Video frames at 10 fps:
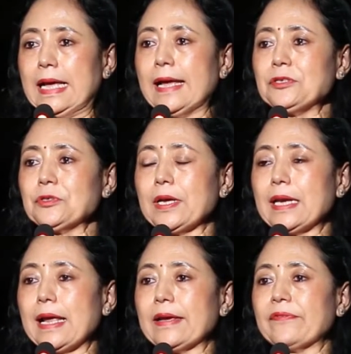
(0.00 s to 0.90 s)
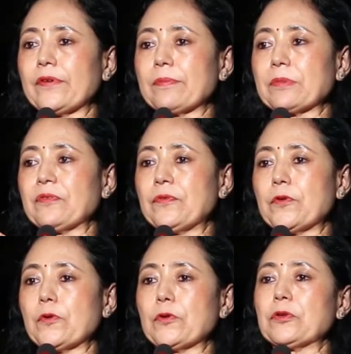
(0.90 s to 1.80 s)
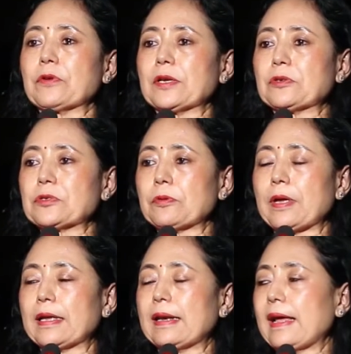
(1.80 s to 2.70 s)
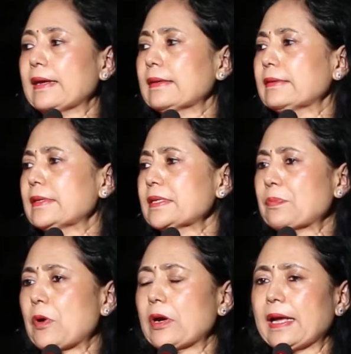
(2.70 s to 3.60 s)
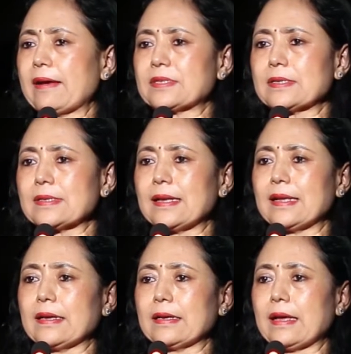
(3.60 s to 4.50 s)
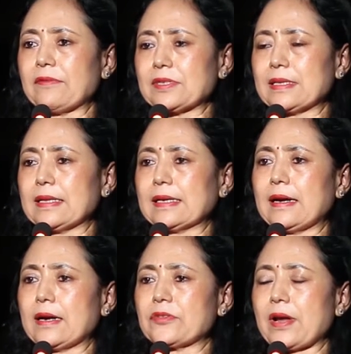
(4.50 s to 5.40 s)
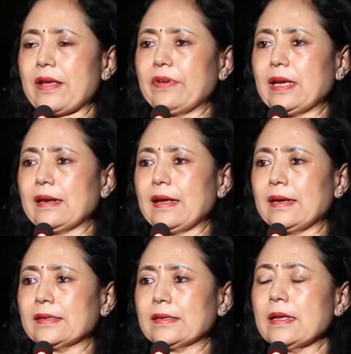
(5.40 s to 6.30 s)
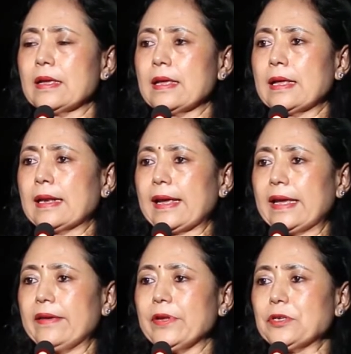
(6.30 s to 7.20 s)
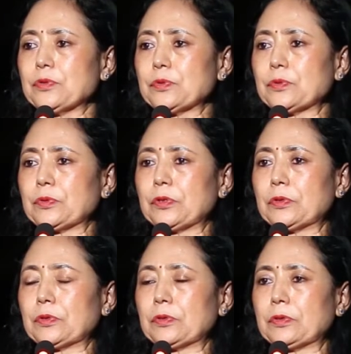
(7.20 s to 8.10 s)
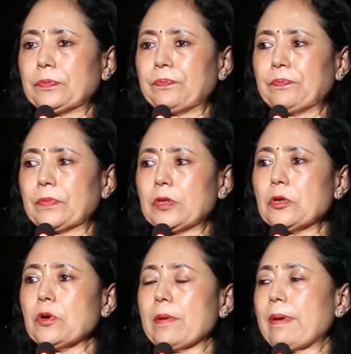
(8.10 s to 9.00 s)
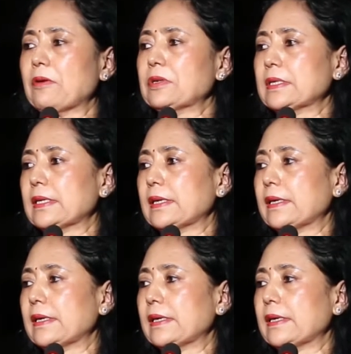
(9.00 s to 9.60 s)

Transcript: And today, like from the phone, you can do so. Like this morning, I was in the car driving, and like even to, you know about